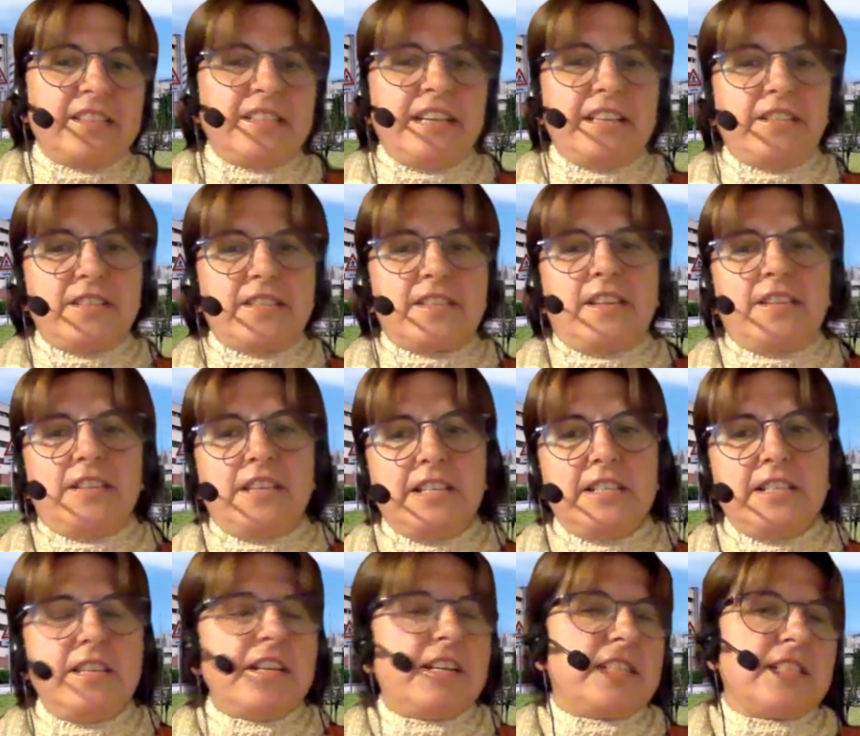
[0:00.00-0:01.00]
that
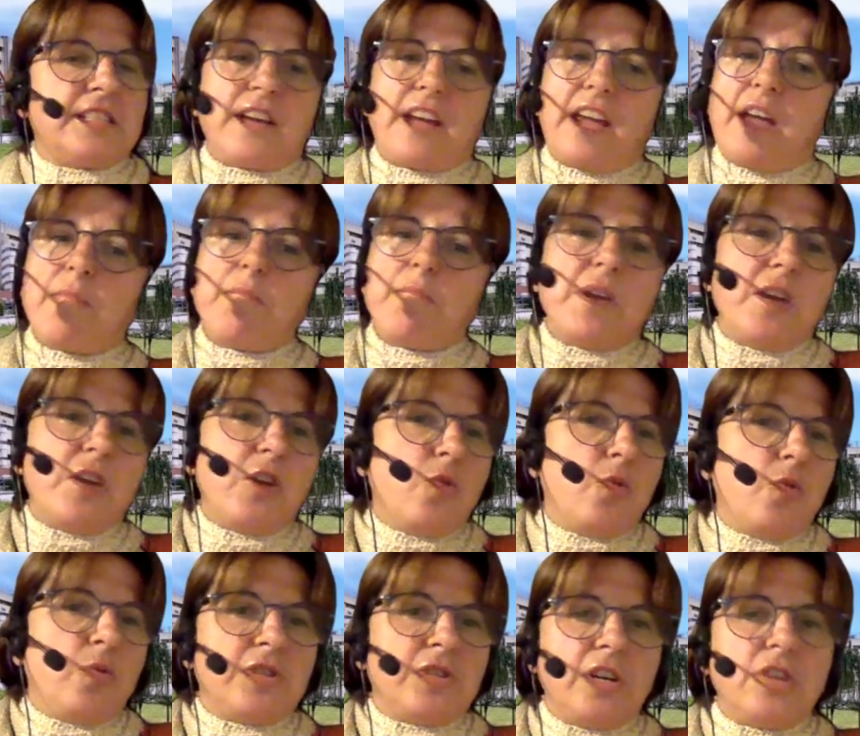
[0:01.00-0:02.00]
statistics can be
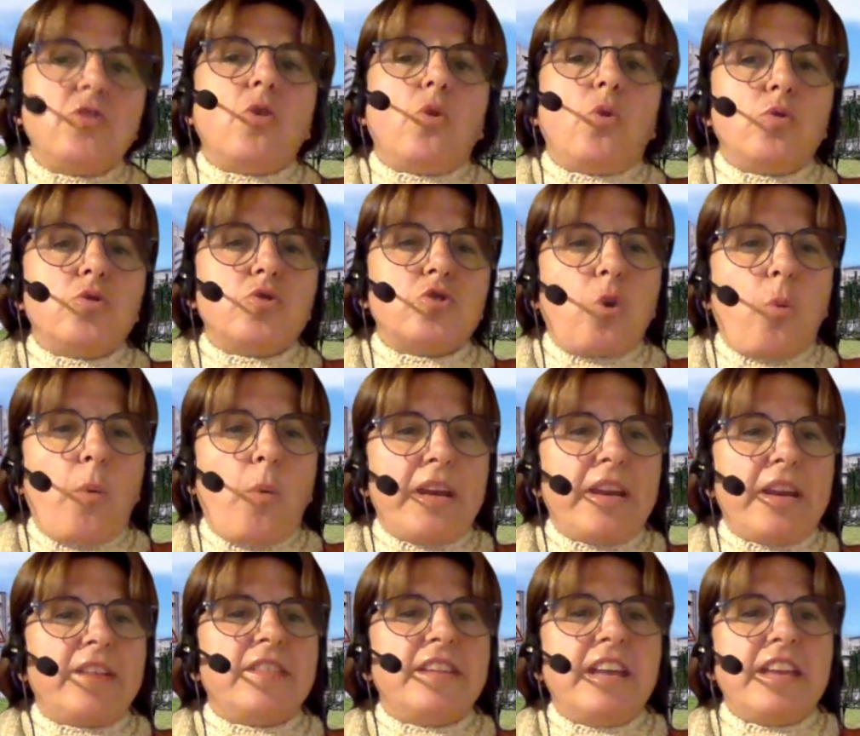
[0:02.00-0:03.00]
used also
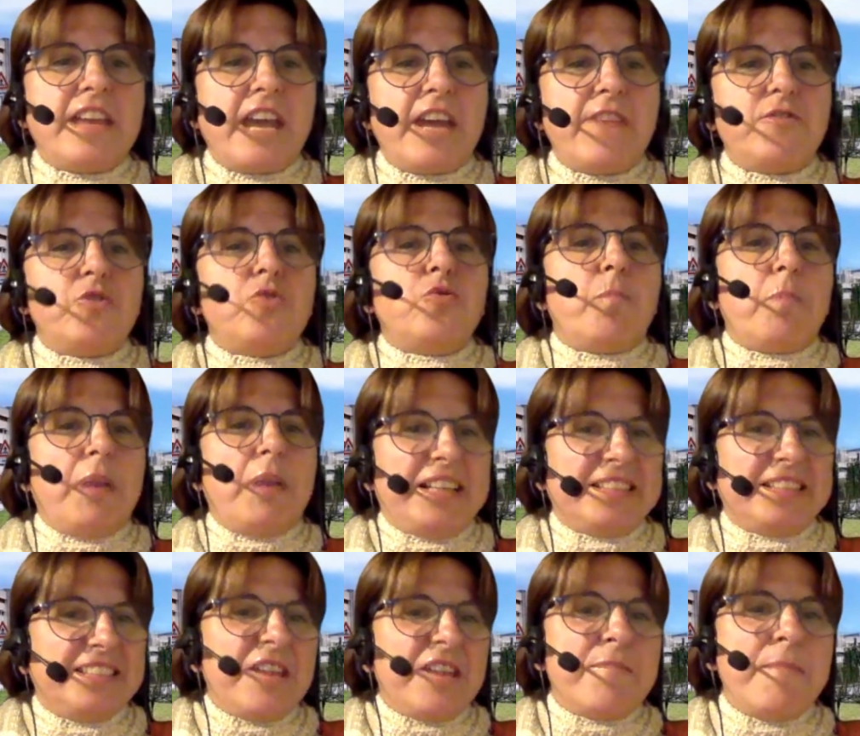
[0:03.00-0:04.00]
when they have to
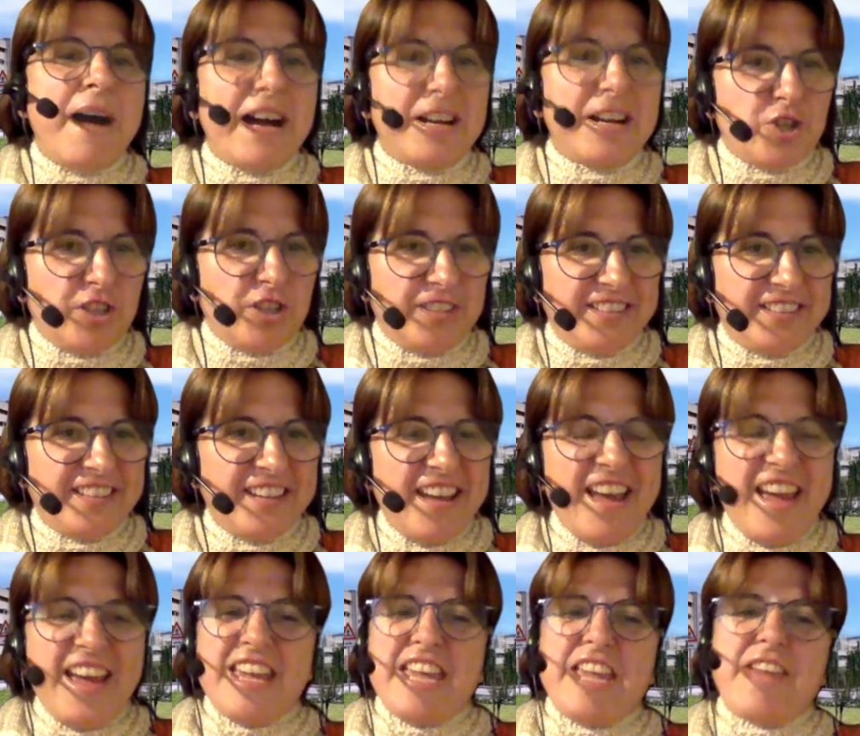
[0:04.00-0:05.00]
plan their budget.
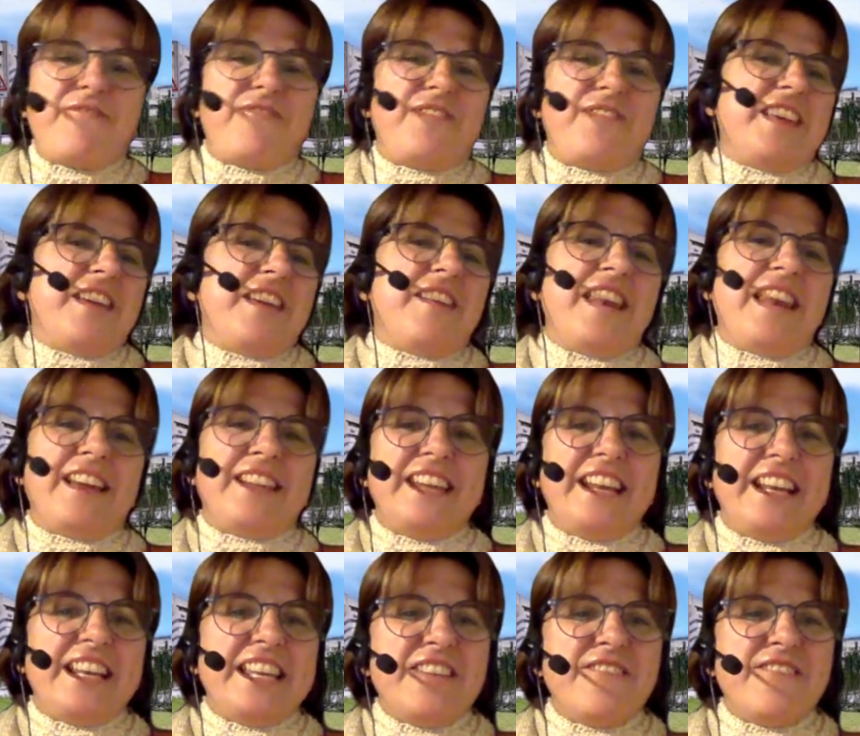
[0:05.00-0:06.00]
If they
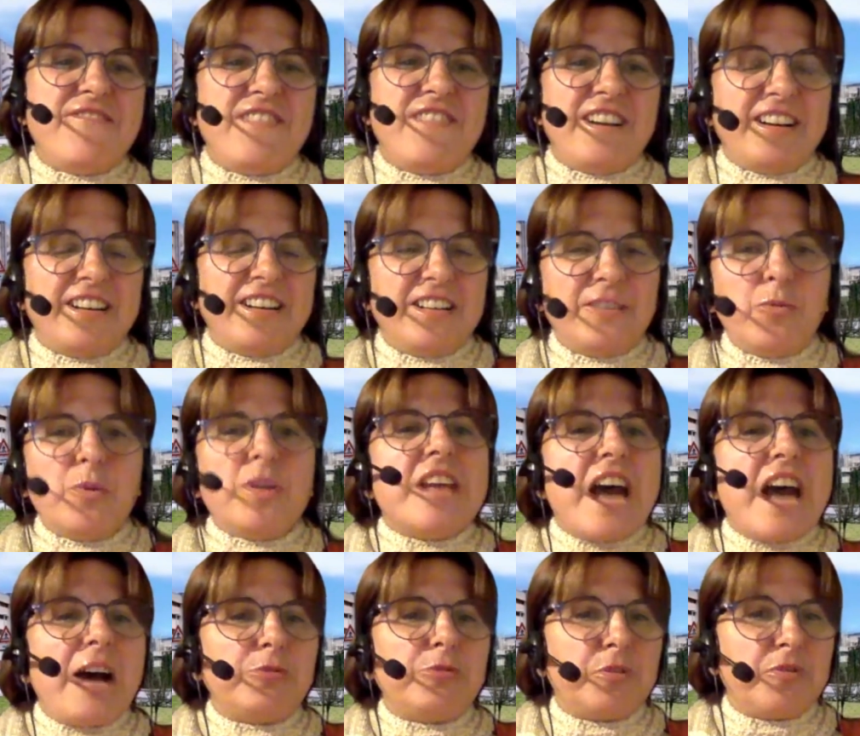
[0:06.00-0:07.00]
live
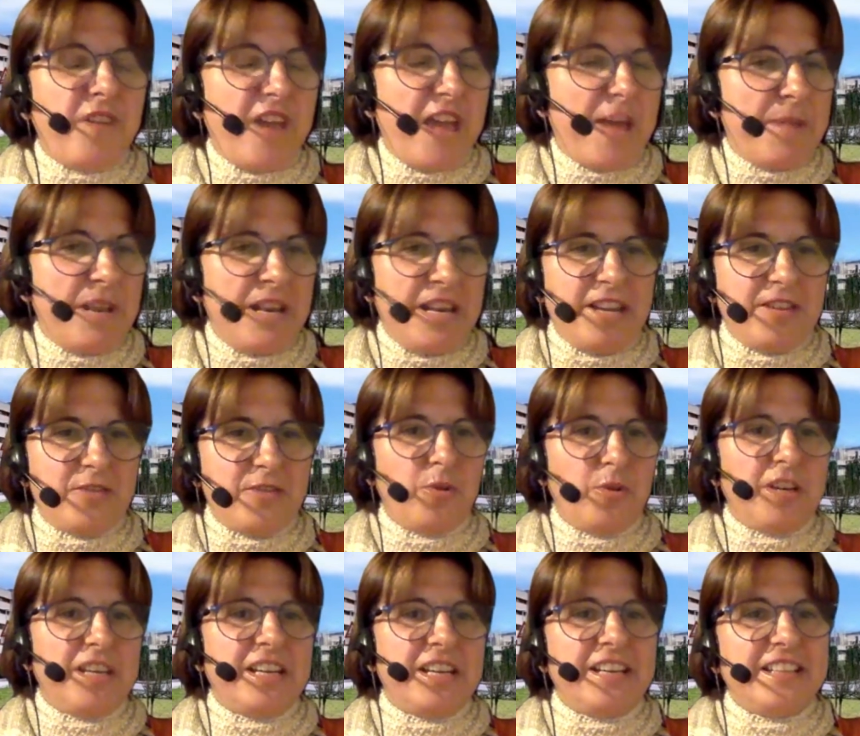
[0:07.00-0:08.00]
without family, so
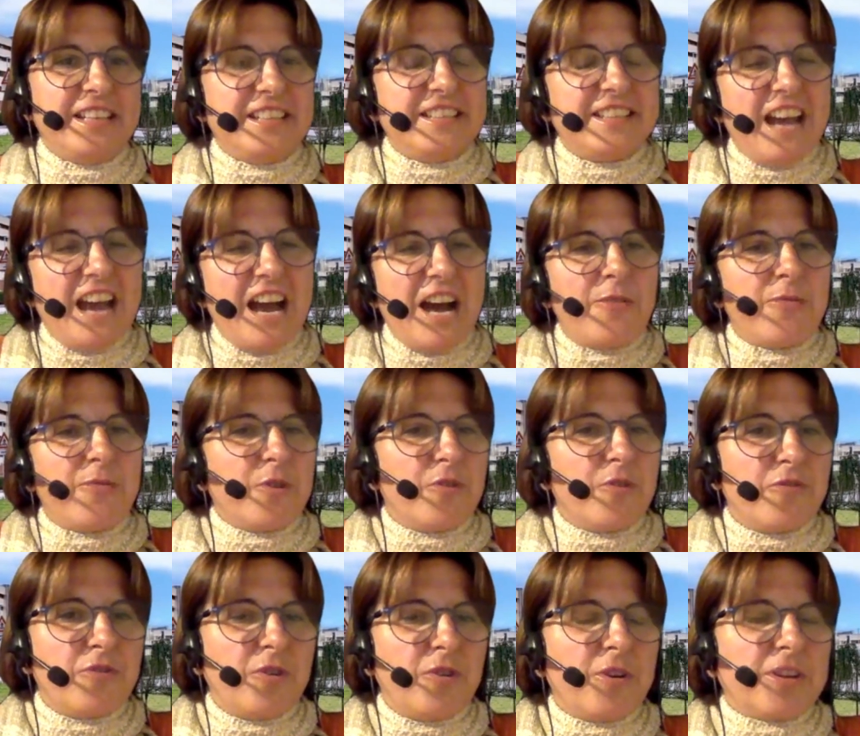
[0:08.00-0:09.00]
in a town
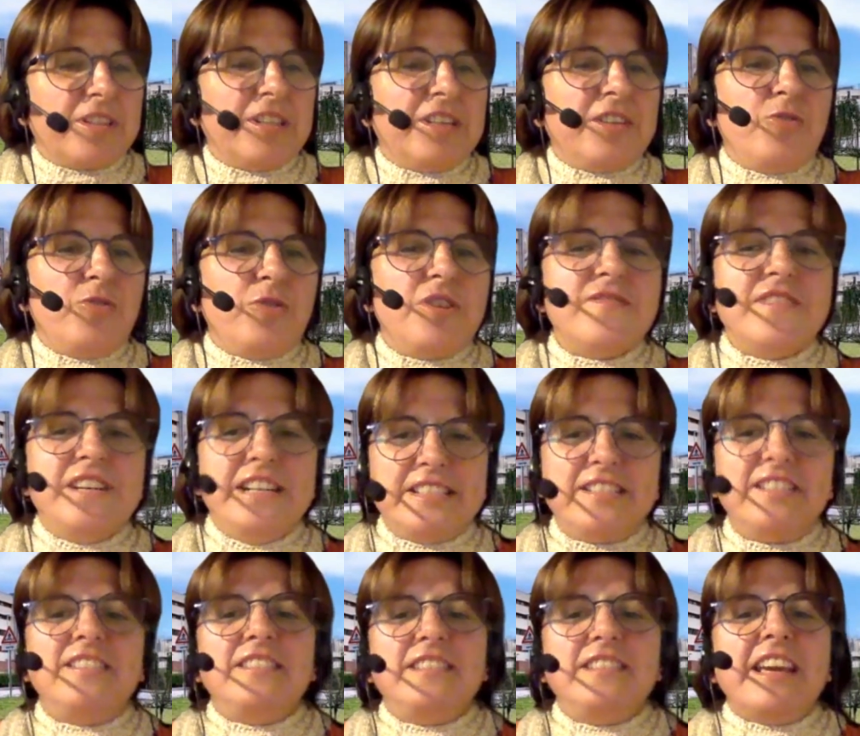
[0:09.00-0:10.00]
for the
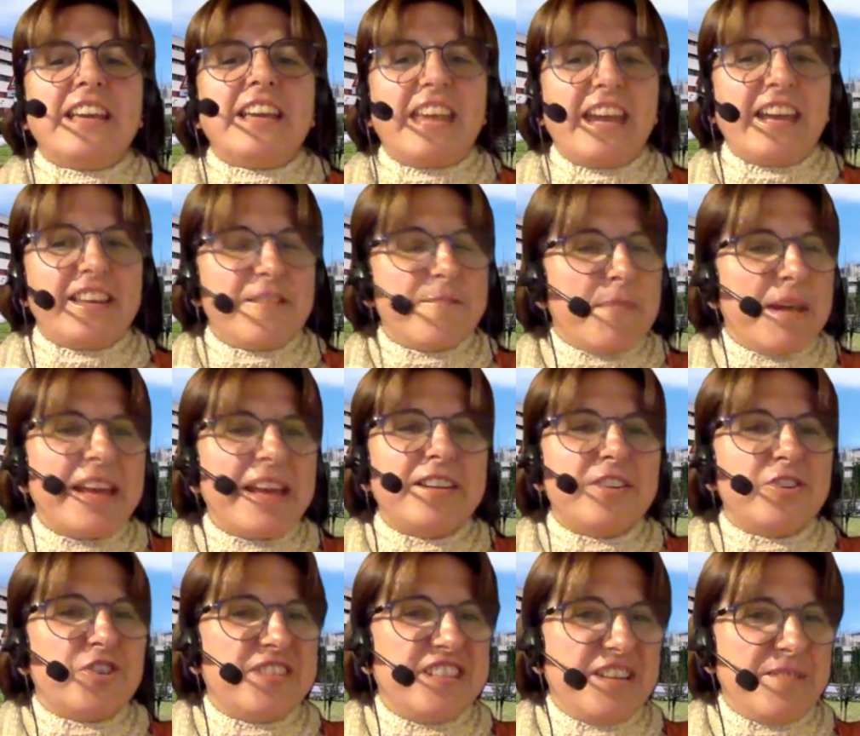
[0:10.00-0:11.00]
university, they can
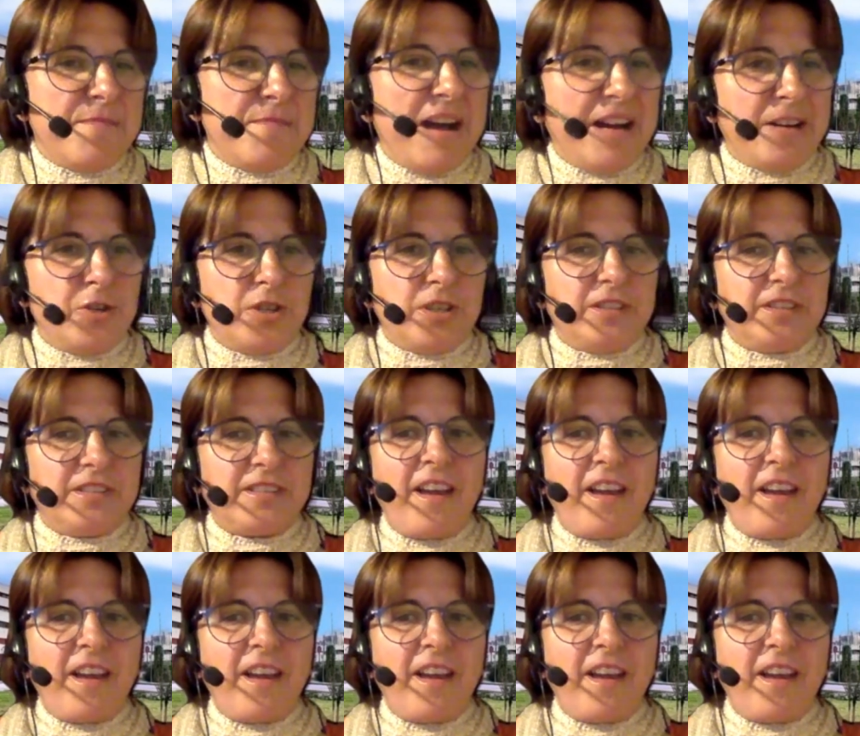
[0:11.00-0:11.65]
manage their budget.